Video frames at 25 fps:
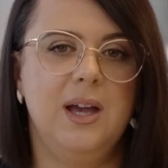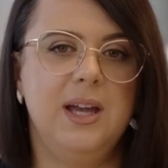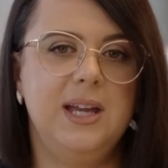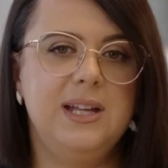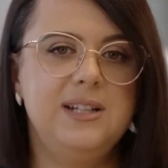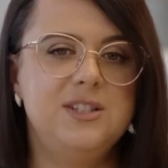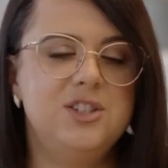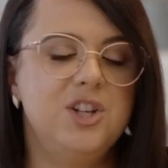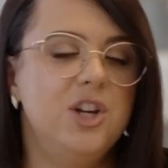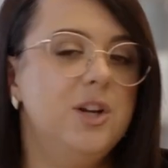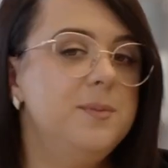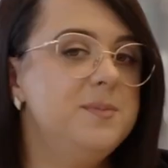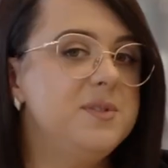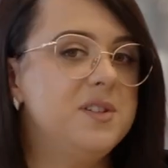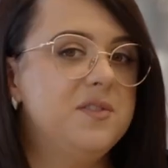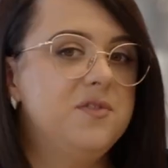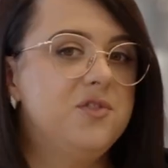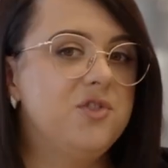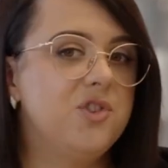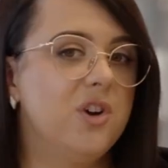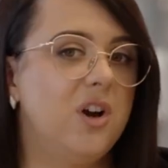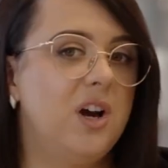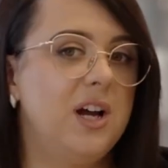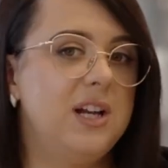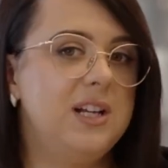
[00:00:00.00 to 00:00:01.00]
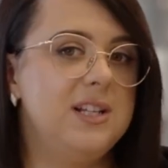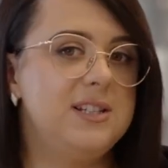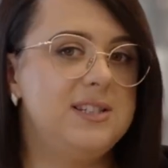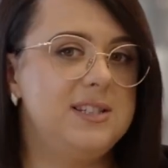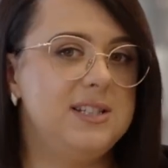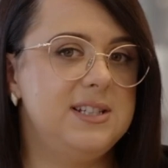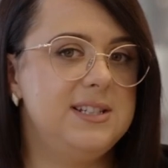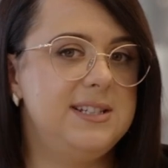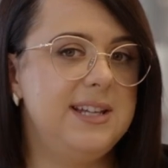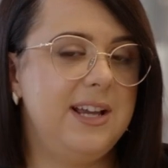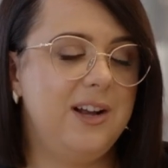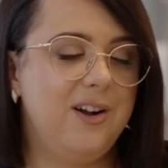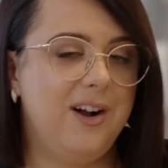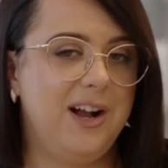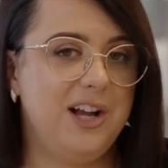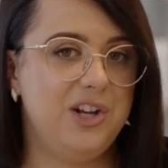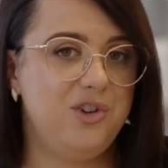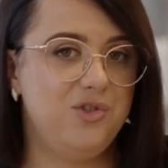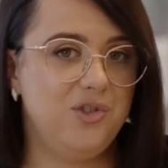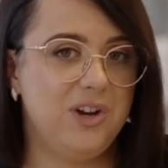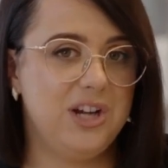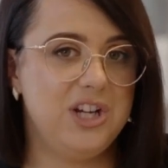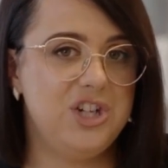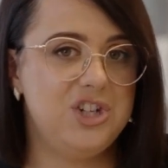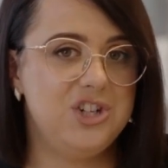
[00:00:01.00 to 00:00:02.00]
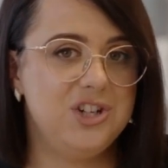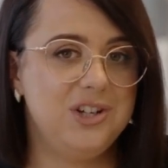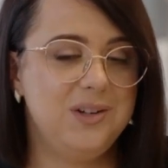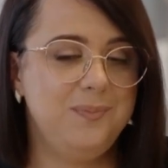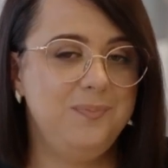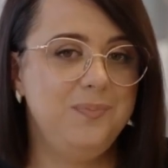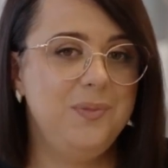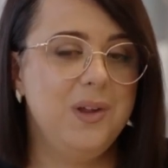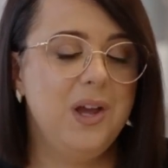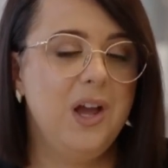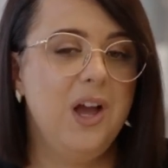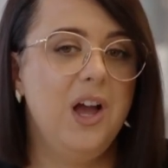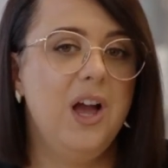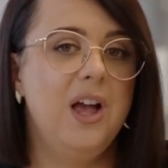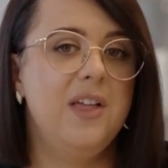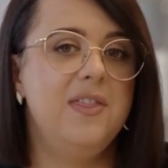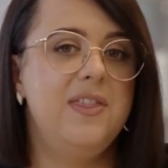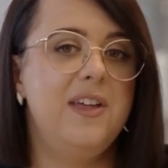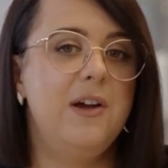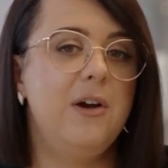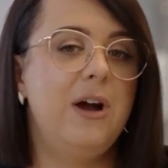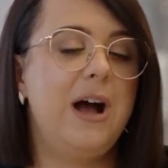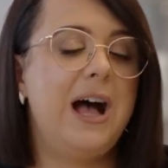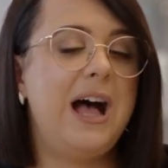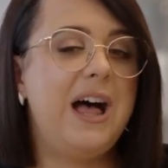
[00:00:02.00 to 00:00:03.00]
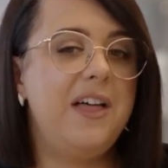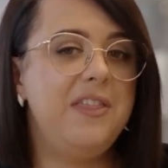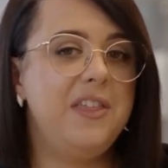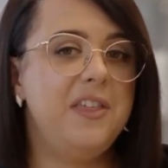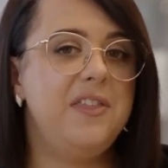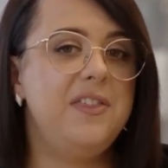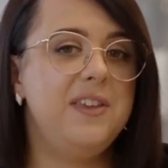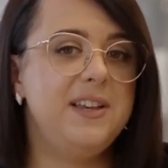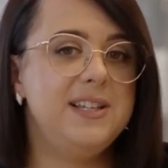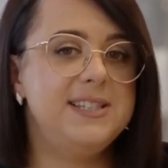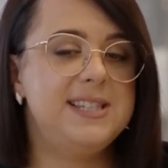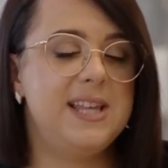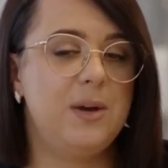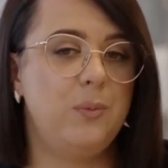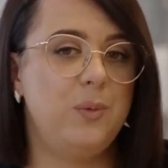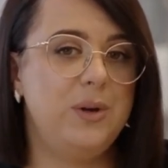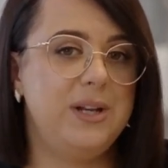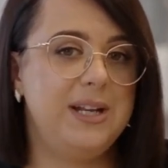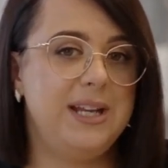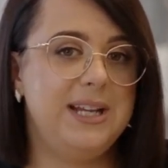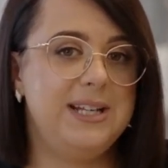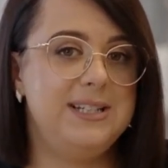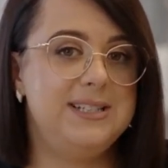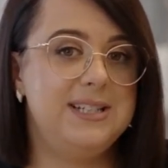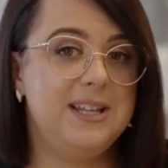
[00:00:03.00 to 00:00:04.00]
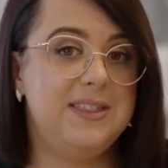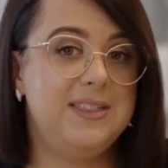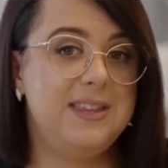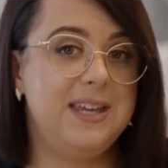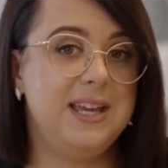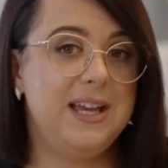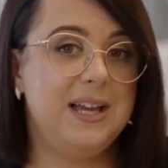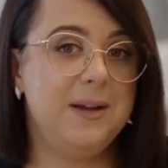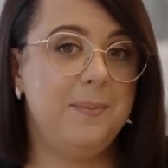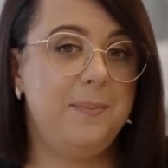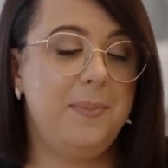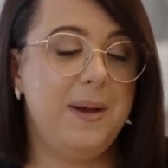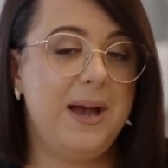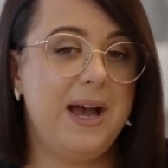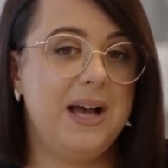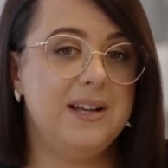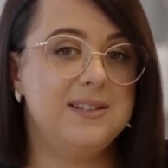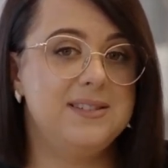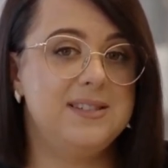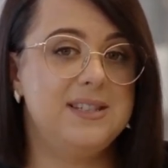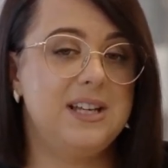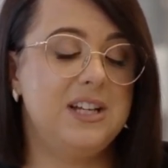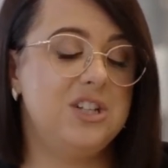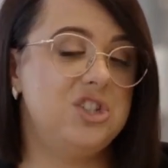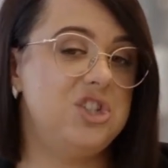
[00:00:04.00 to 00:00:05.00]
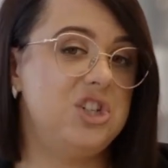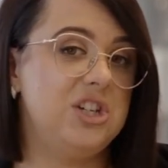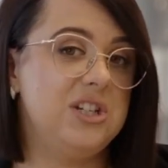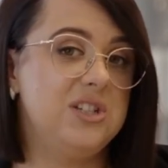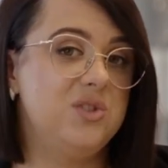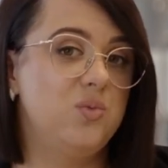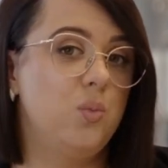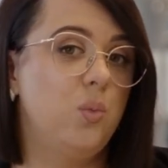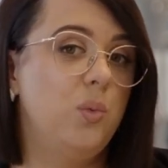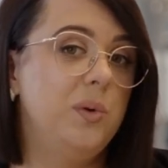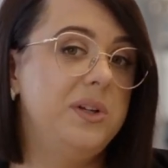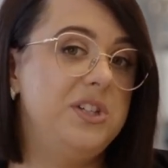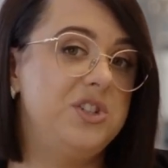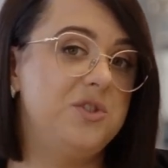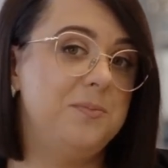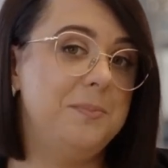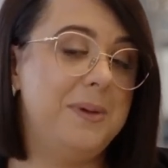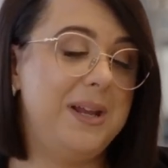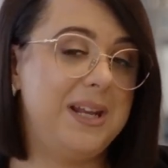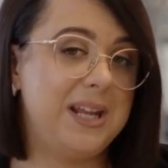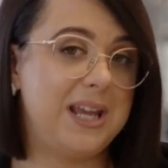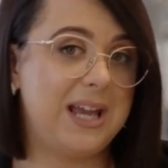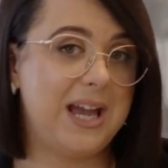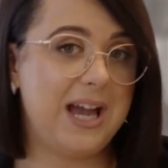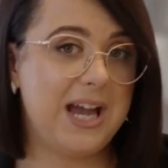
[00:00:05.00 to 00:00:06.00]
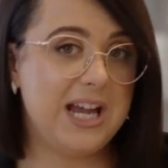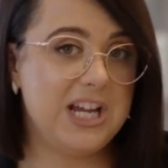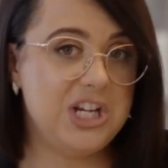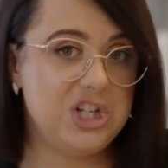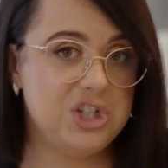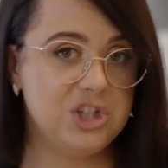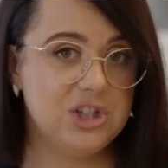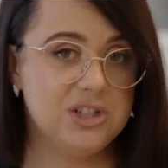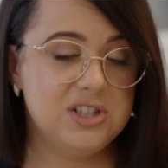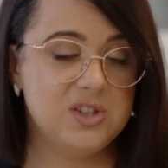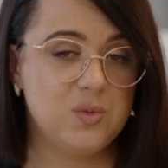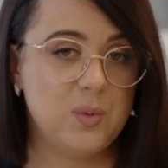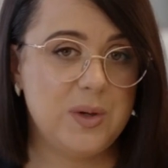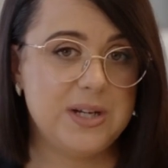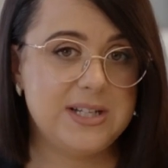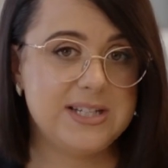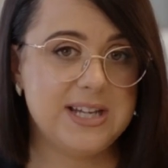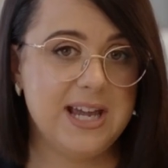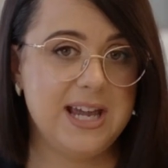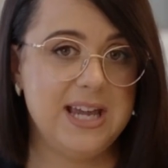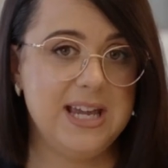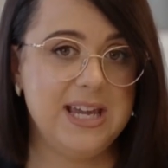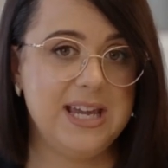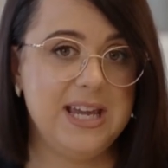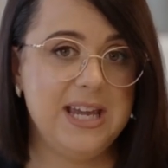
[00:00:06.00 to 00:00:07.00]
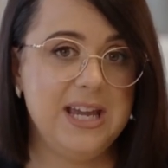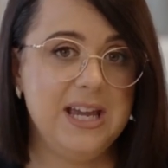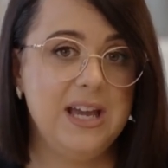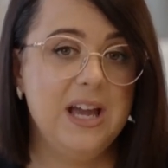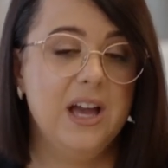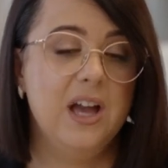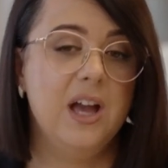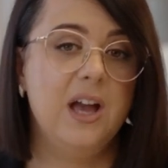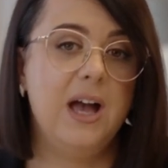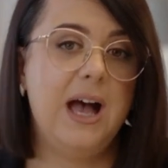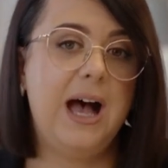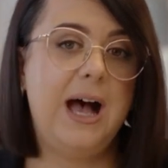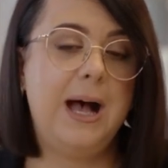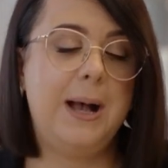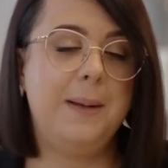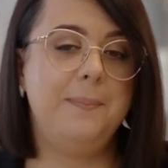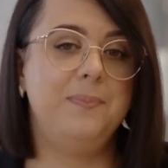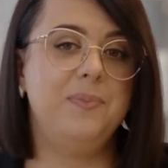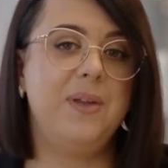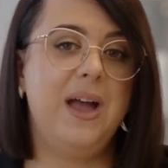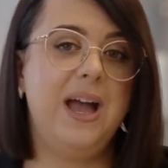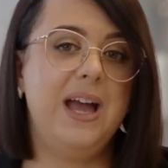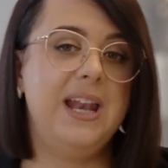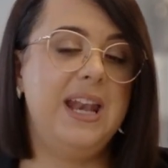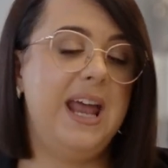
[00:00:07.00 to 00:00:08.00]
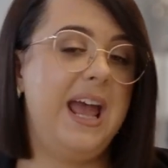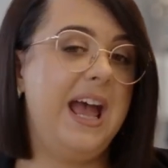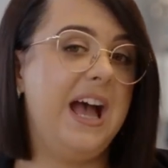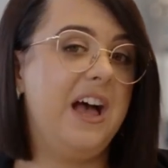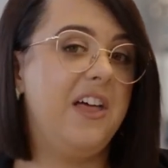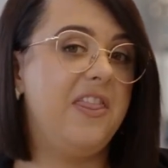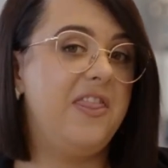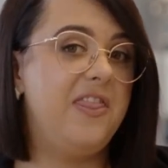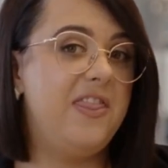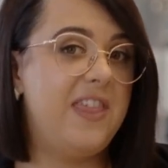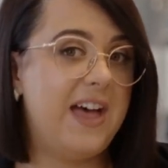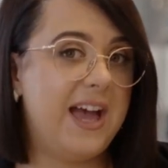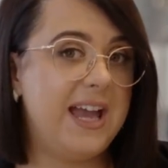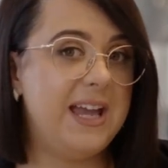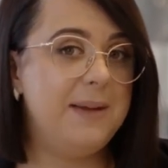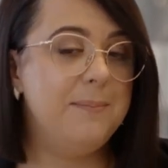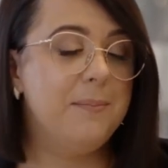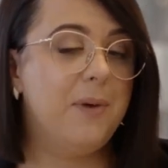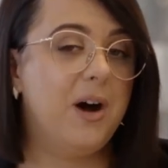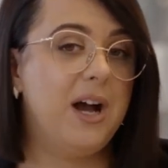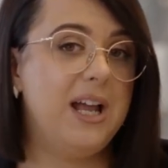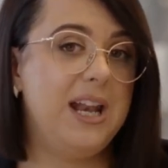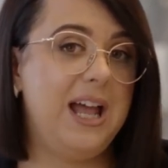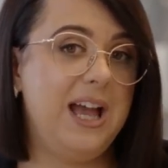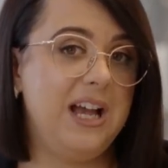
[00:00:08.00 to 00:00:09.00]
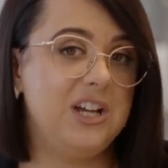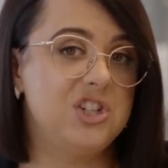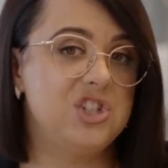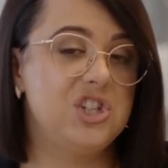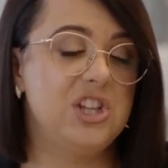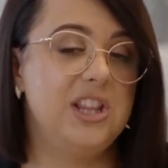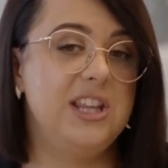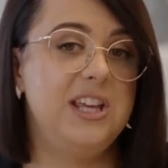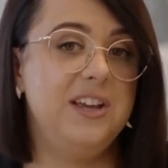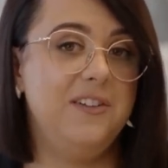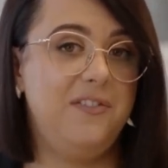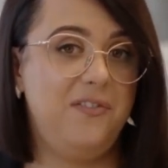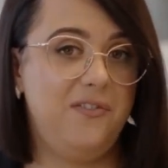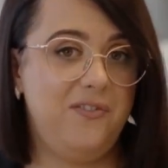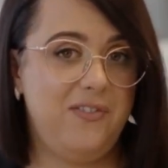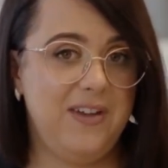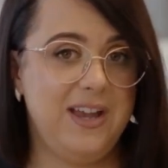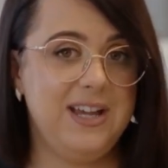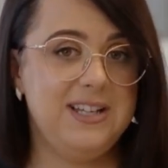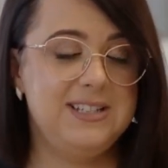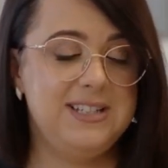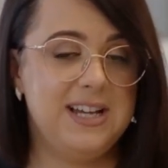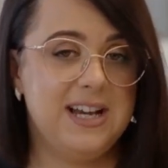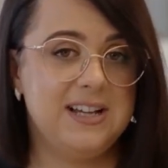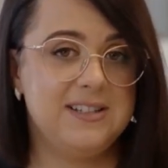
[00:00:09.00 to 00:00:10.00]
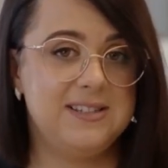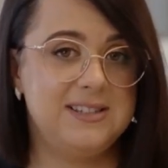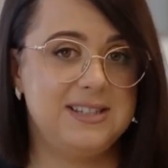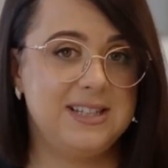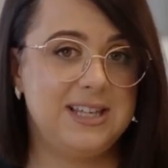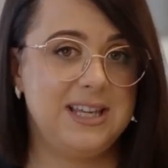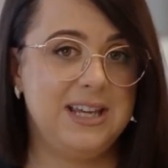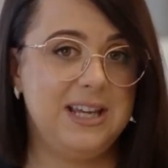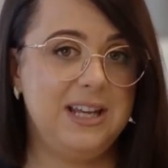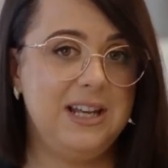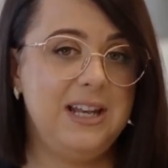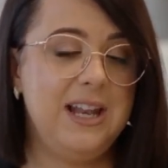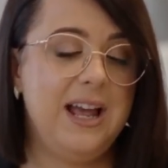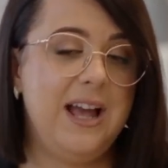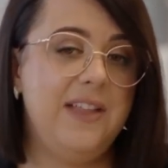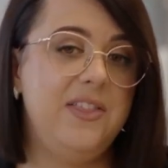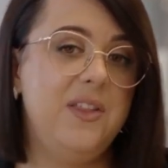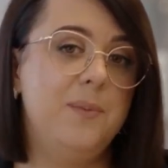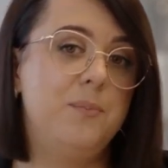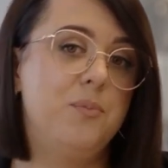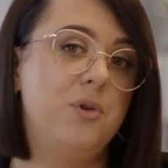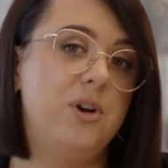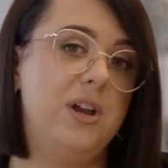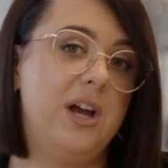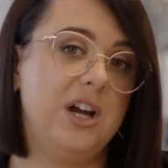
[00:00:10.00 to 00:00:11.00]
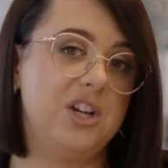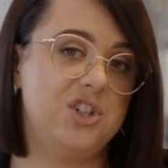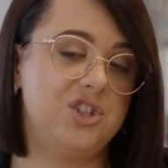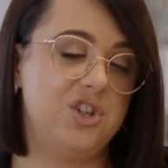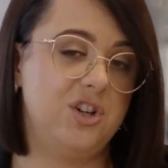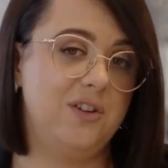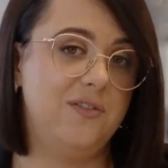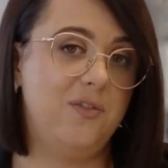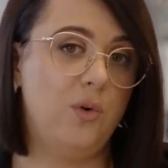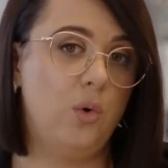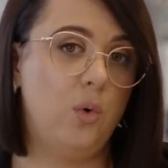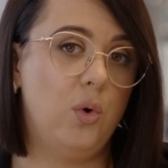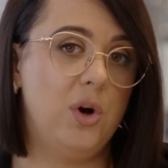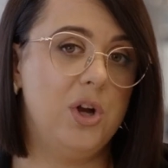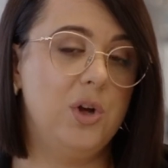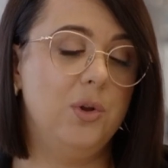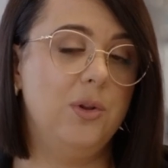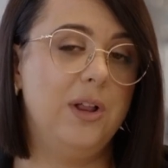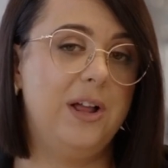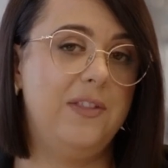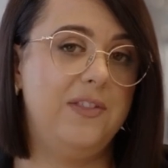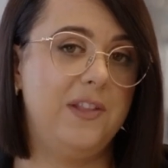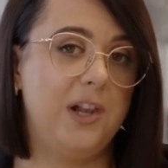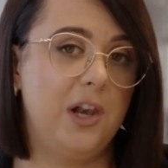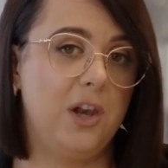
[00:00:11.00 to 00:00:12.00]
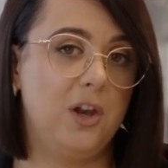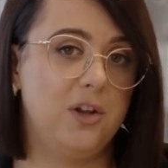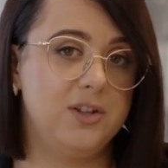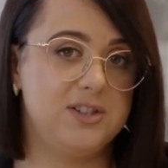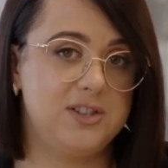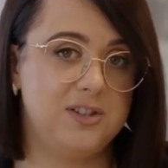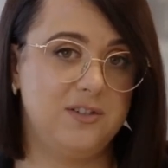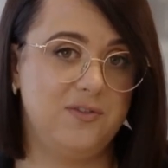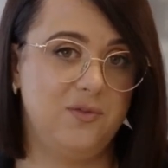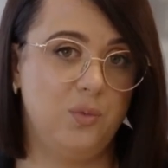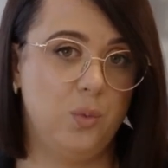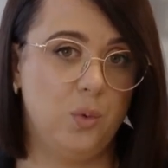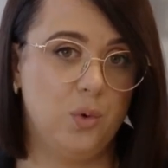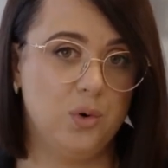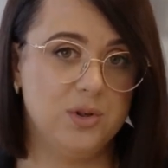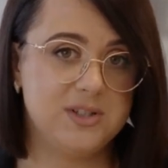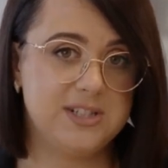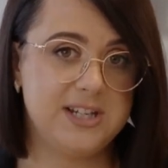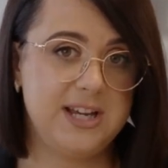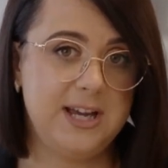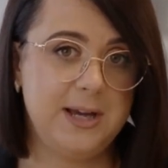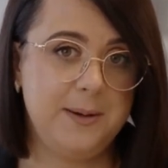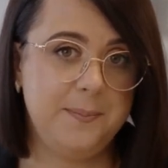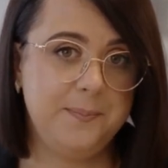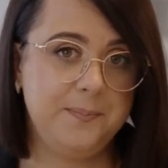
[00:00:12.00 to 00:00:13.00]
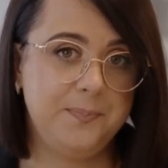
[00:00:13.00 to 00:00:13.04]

In terms of dryness and dehydration, there are other things that we need to think about, such as which medications we're taking and how they might actually affect our skin and the production of oil and the loss of water.